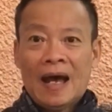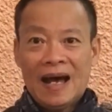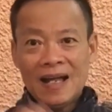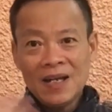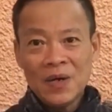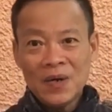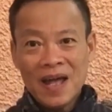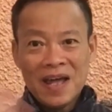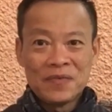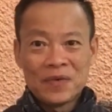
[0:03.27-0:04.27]
Hello
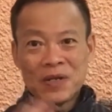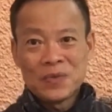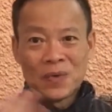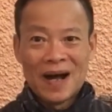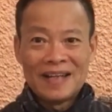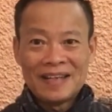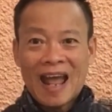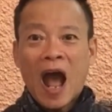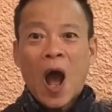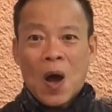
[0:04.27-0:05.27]
everyone.
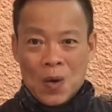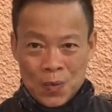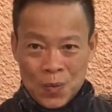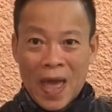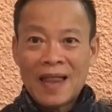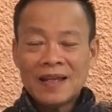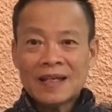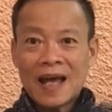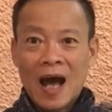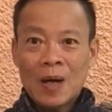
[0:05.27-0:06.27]

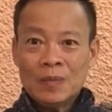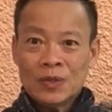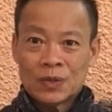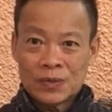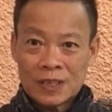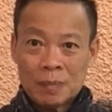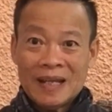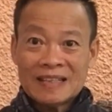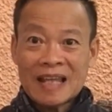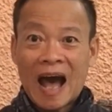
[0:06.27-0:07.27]
Welcome to
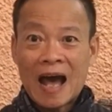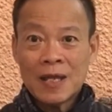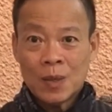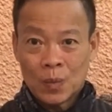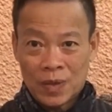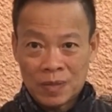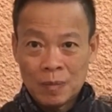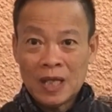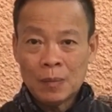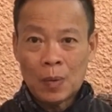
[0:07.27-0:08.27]
Speak Thai with
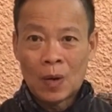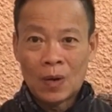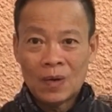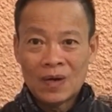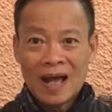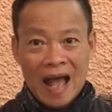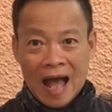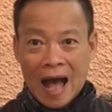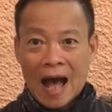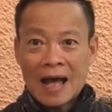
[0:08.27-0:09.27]
me, Paul.
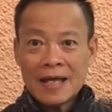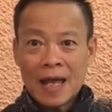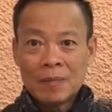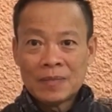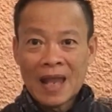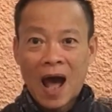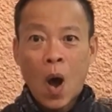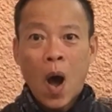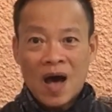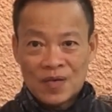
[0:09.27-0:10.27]
I am
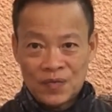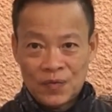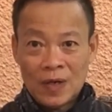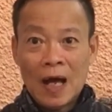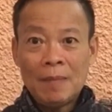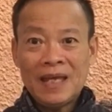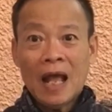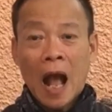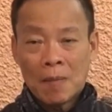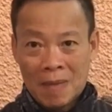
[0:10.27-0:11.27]
now
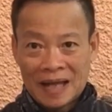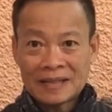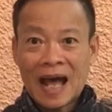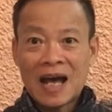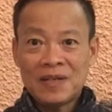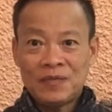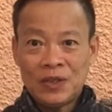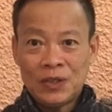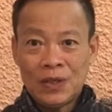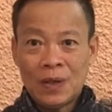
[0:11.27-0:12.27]
filming my Thai
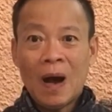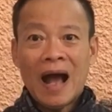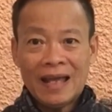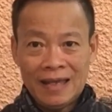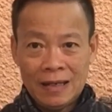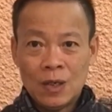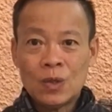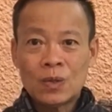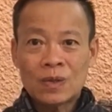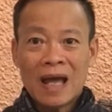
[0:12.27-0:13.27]
video in
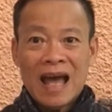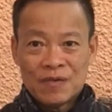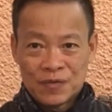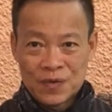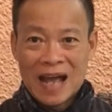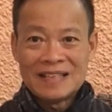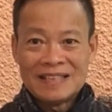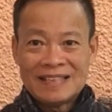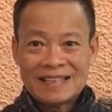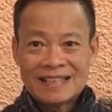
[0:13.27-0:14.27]
Louvre,
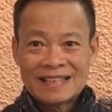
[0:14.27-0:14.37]
France.